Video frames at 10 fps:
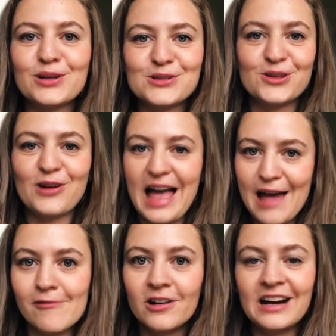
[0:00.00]
to you
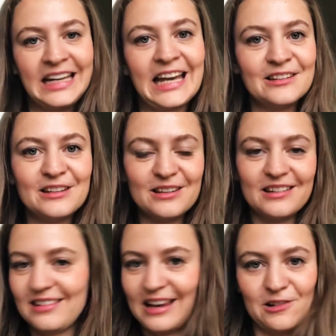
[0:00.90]
ever again
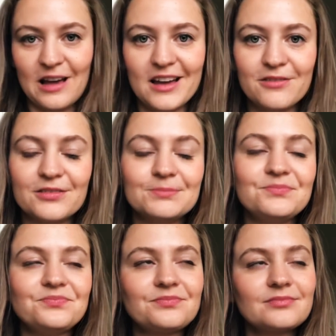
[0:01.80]
in their life.
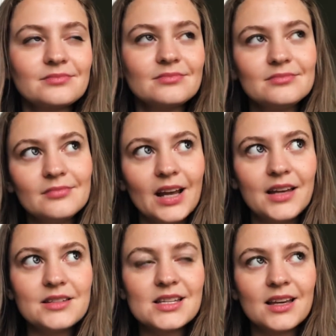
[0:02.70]

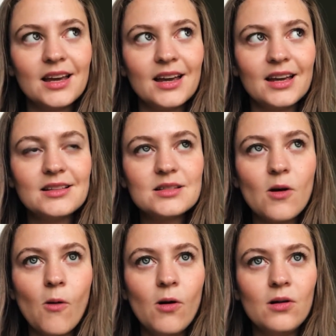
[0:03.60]
And it's
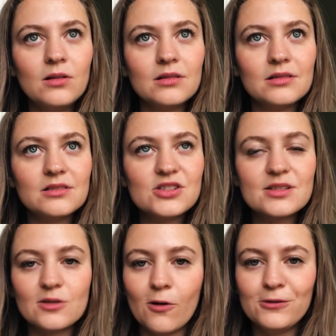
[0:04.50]
all
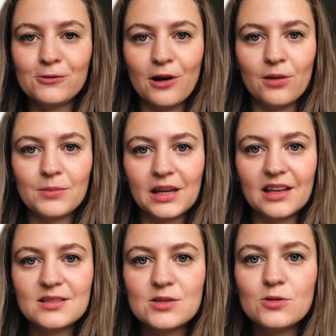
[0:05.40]
just overwhelming,
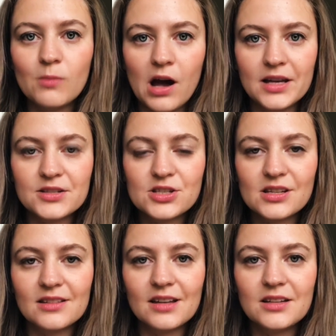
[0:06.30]
it's too much.
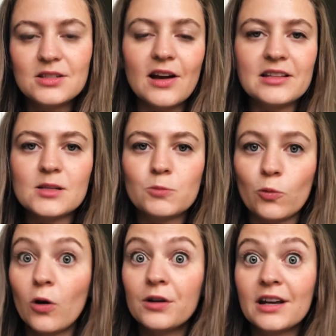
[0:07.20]
In the end, you end up
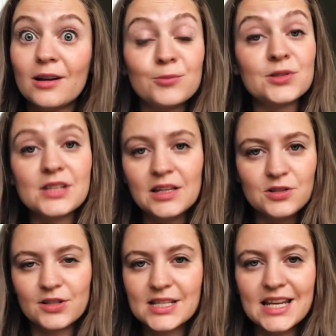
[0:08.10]
worrying about
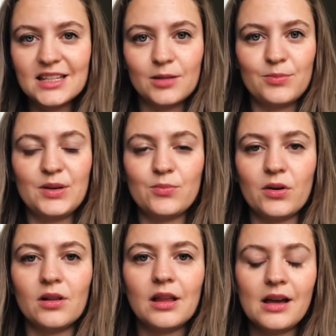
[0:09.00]
entertaining people.